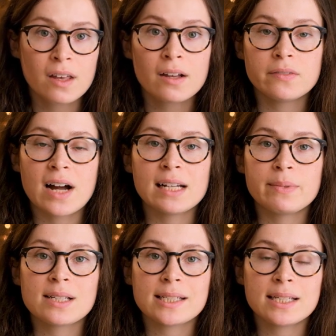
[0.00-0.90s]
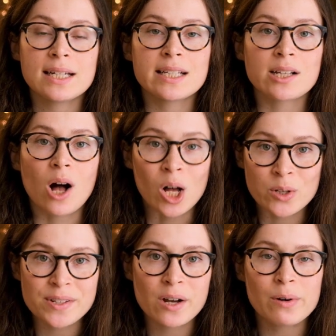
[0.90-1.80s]
Vitamin C is
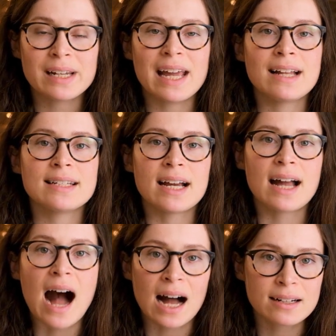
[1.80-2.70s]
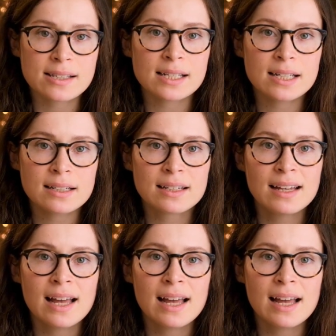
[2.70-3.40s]
also an antioxidant,